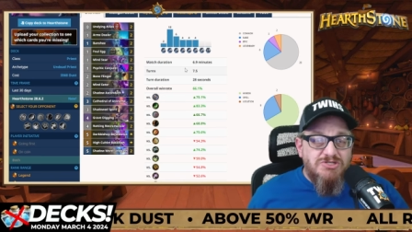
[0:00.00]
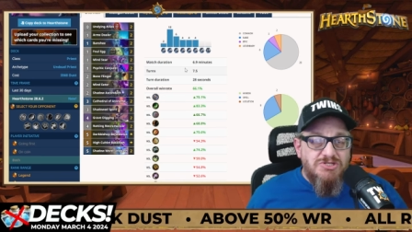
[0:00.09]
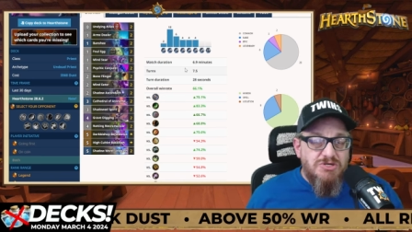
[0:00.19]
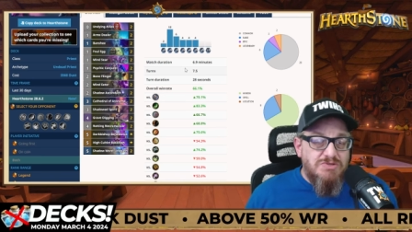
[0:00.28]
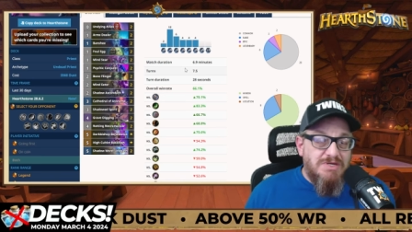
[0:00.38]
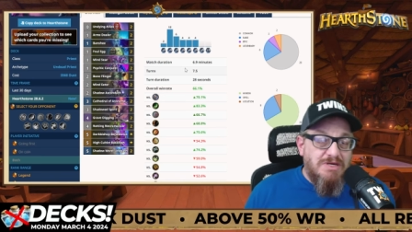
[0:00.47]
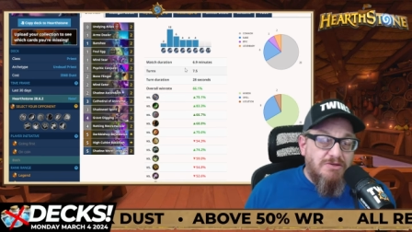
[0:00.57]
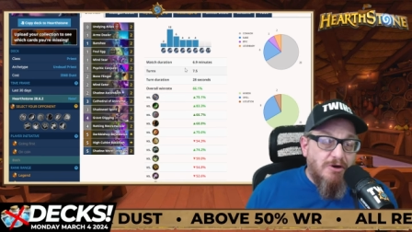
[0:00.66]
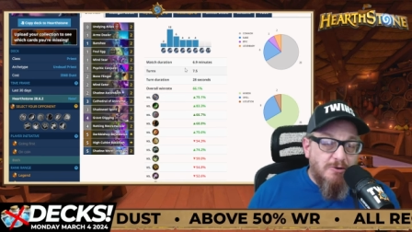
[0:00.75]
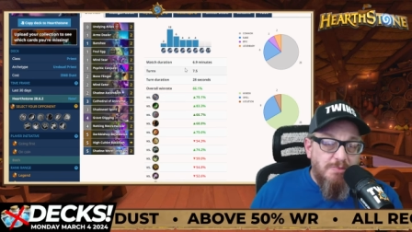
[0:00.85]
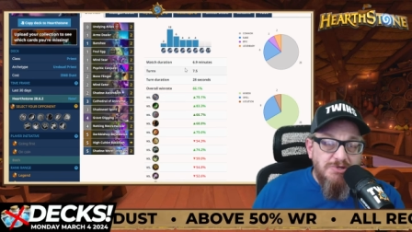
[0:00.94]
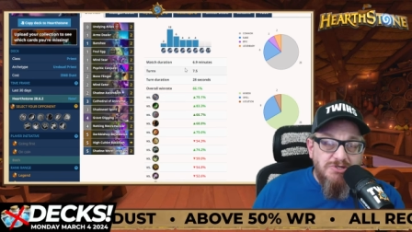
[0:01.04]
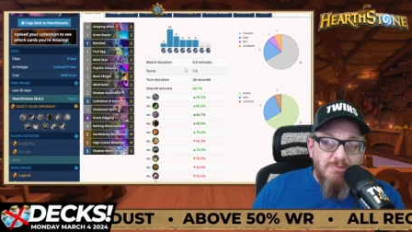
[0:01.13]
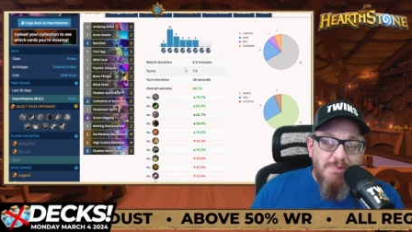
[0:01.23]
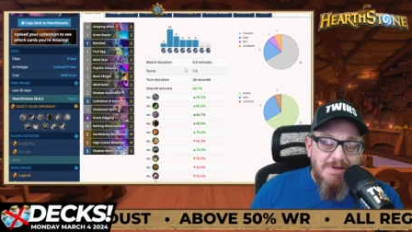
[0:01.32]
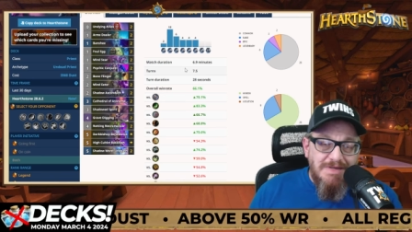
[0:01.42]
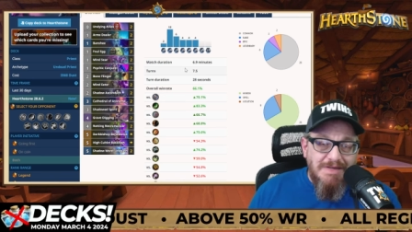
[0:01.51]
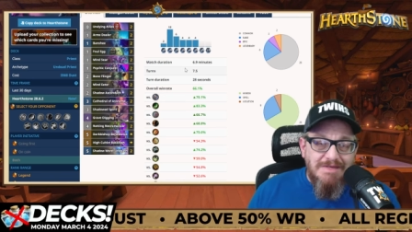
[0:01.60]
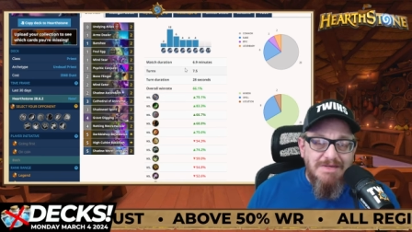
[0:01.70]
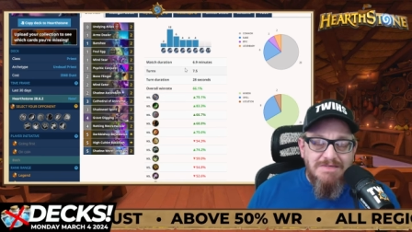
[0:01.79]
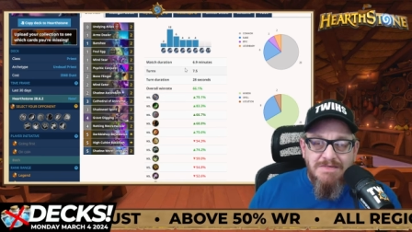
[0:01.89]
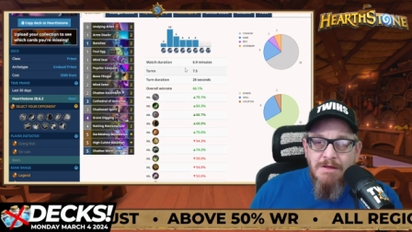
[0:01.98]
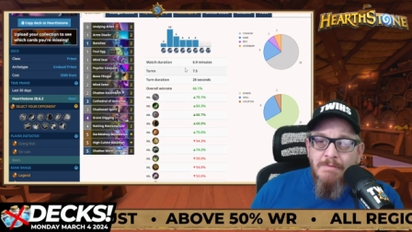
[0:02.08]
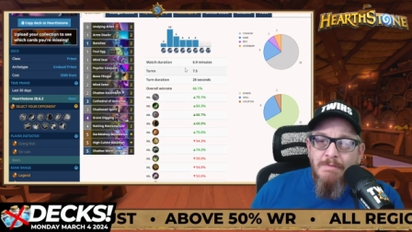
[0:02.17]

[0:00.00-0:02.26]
It's using Dark Bishop Benedictus.